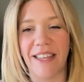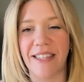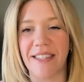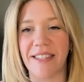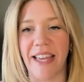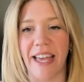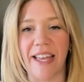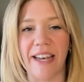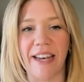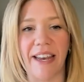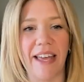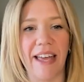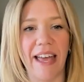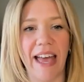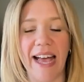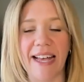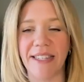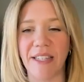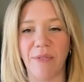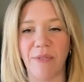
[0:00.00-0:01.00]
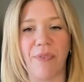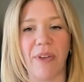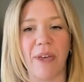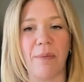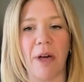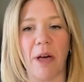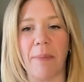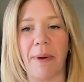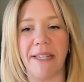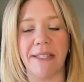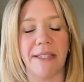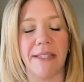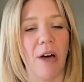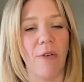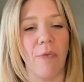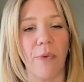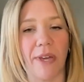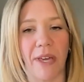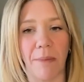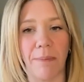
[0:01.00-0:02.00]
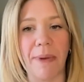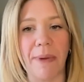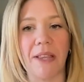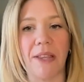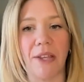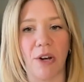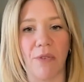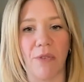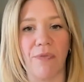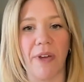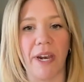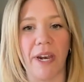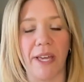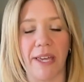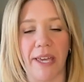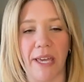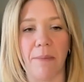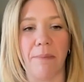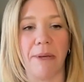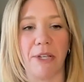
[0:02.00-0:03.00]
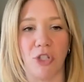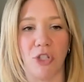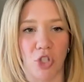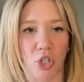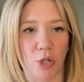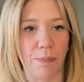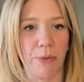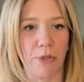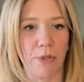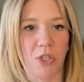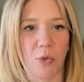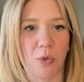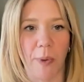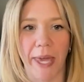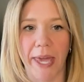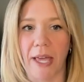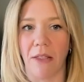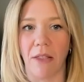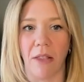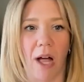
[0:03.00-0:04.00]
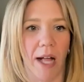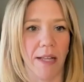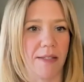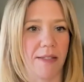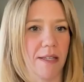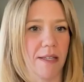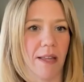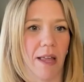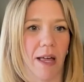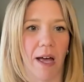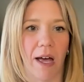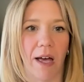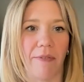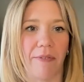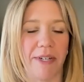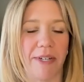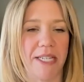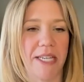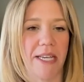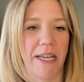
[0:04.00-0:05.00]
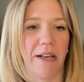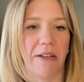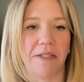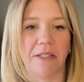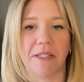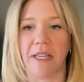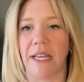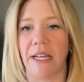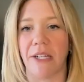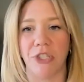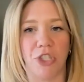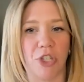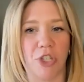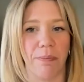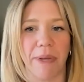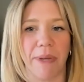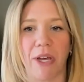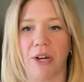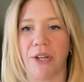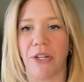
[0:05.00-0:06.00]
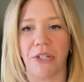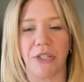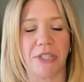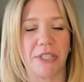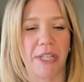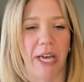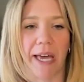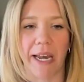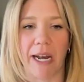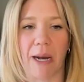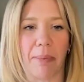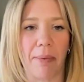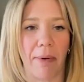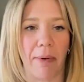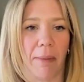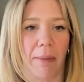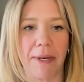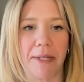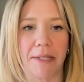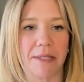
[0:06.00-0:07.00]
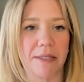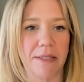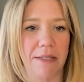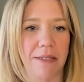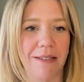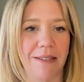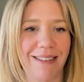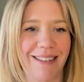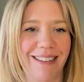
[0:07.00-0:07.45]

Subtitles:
listen, as a female myself, we can be a little finicky, be super sweet, lots of love and TLC, and she'll be on your side, I promise.